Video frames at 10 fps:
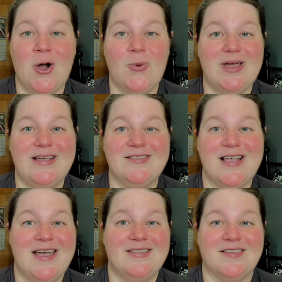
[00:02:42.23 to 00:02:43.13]
always,
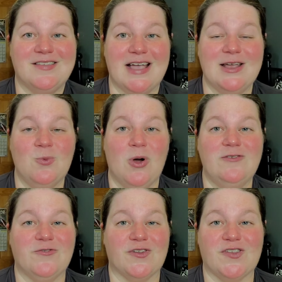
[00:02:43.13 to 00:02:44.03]
the second
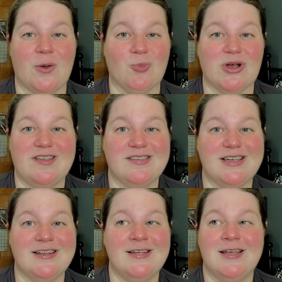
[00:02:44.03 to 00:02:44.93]
one for some
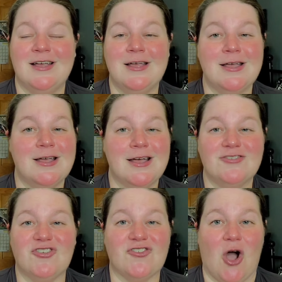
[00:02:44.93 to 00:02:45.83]
reason,
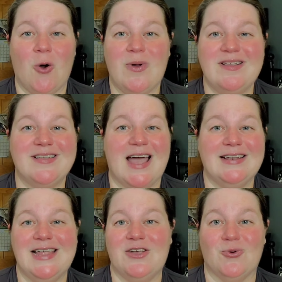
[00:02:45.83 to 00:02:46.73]
just always kind
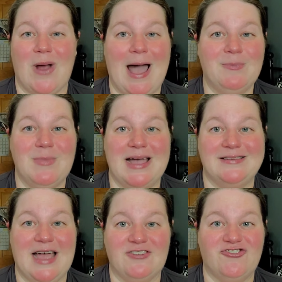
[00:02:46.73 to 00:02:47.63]
of like grabbed my
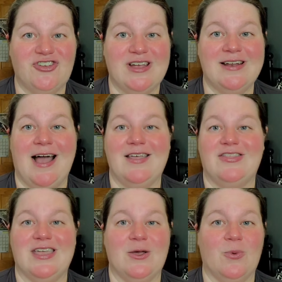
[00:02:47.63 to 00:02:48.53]
attention. I
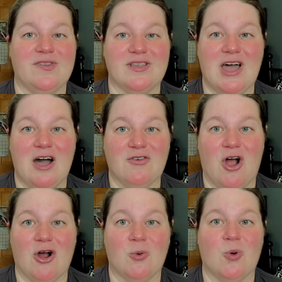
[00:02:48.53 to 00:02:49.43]
think it was the cover
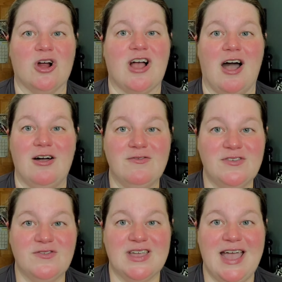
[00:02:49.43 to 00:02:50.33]
artwork of
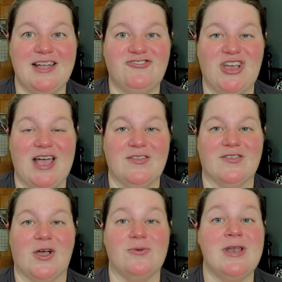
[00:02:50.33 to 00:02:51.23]
the VHS.
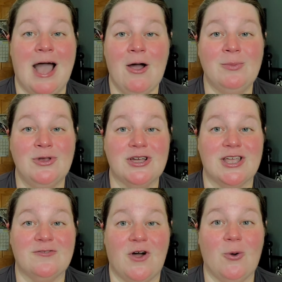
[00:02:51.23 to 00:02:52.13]
So now I'm
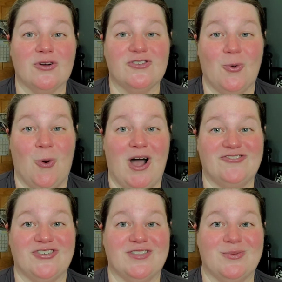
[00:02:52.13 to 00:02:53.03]
looking forward to
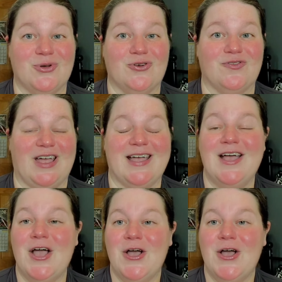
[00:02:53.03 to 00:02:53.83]
watching the movie.